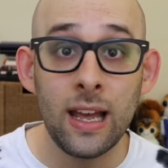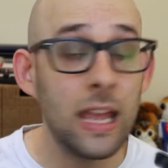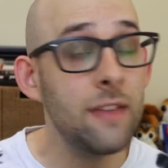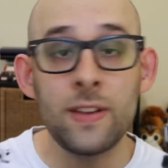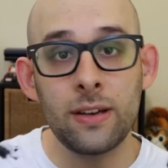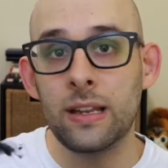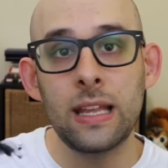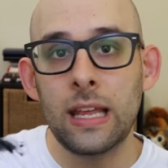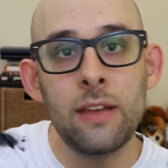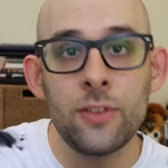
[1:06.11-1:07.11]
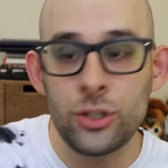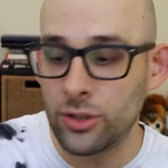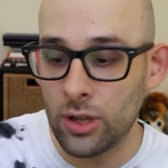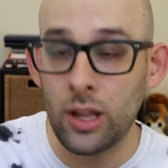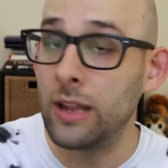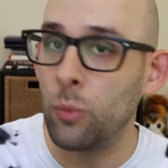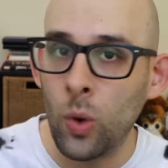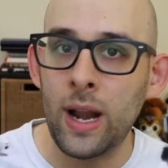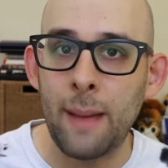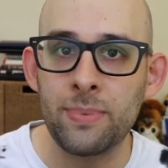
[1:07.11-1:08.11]
Even in
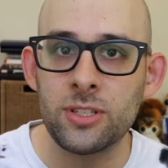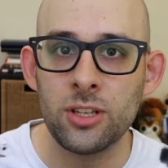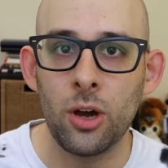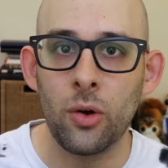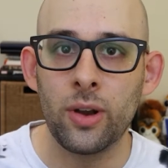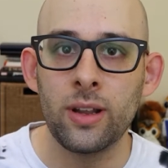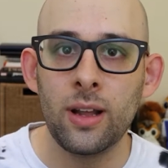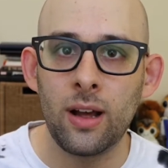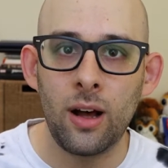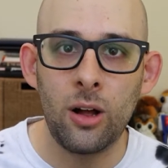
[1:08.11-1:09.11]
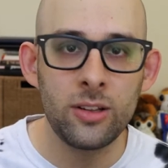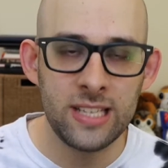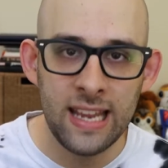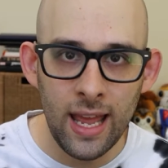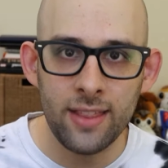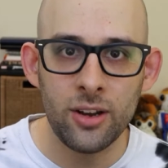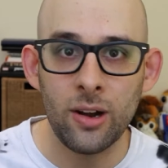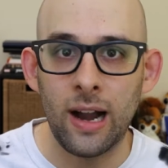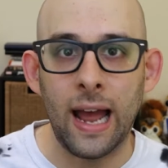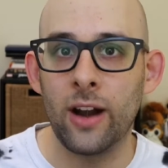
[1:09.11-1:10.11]
one episode
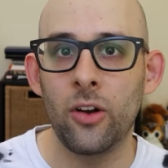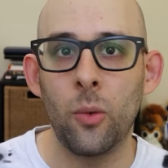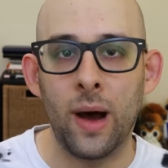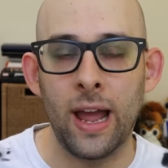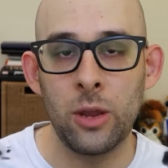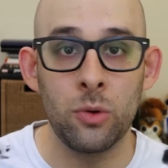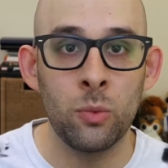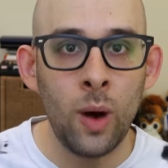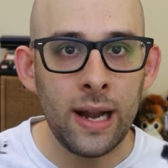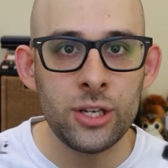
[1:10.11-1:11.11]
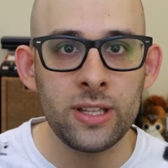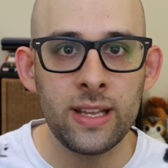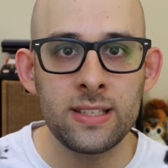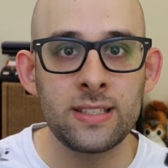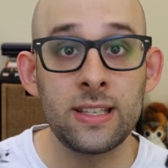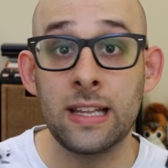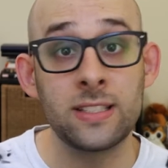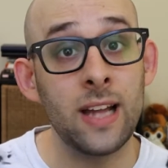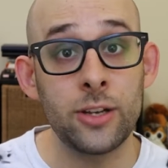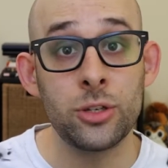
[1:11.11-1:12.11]
altogether, I don't know why you would watch this.
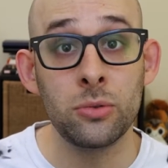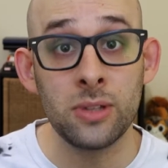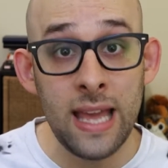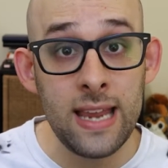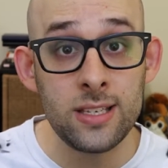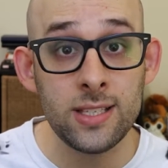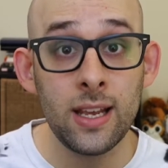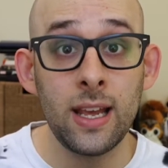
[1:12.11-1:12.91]
It's not too late.